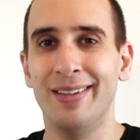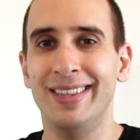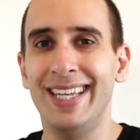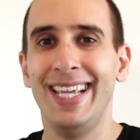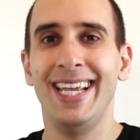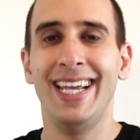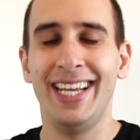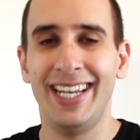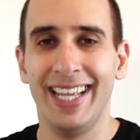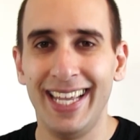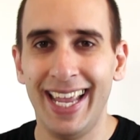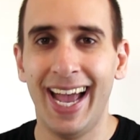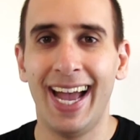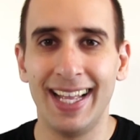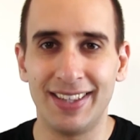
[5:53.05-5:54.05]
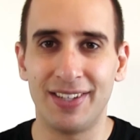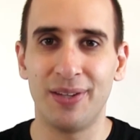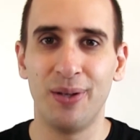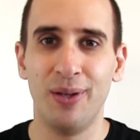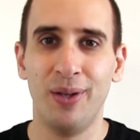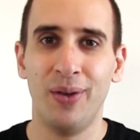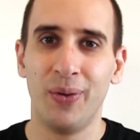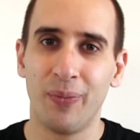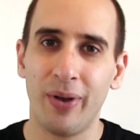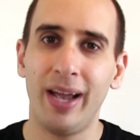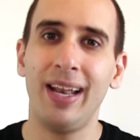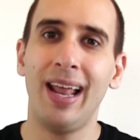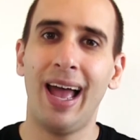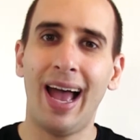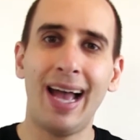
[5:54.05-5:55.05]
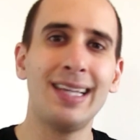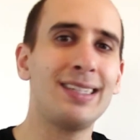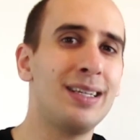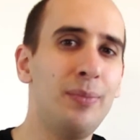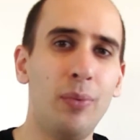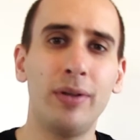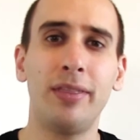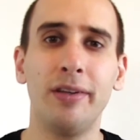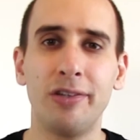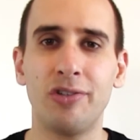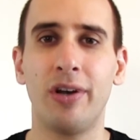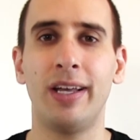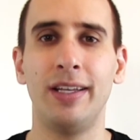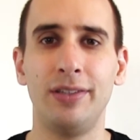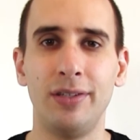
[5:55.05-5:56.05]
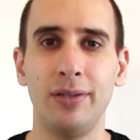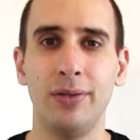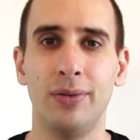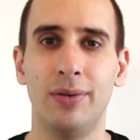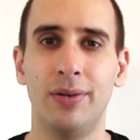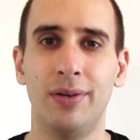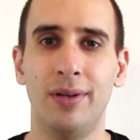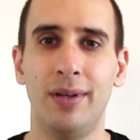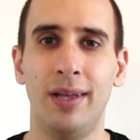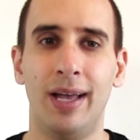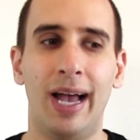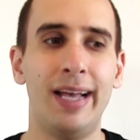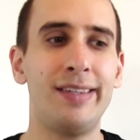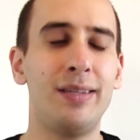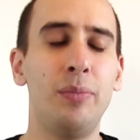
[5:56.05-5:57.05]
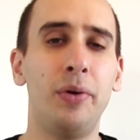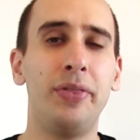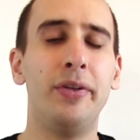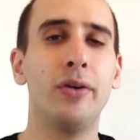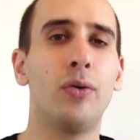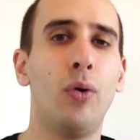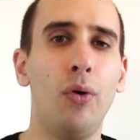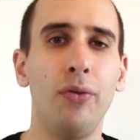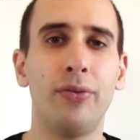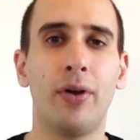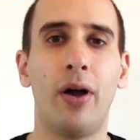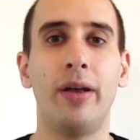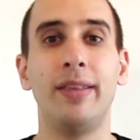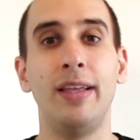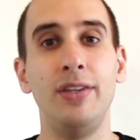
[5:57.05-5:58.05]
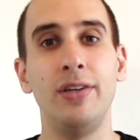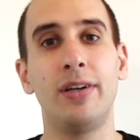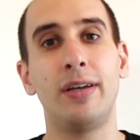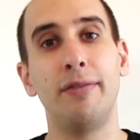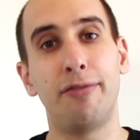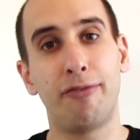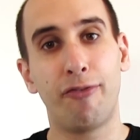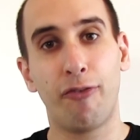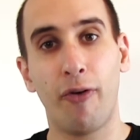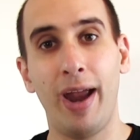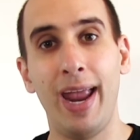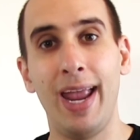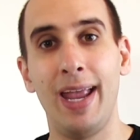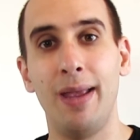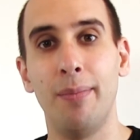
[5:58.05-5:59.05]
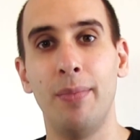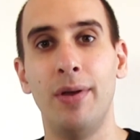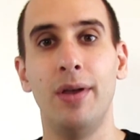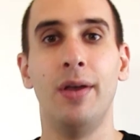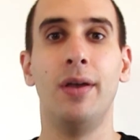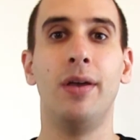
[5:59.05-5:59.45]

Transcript: need yet, right? Ask him what they're trying to do. Ask them what their goals are, and then you can frame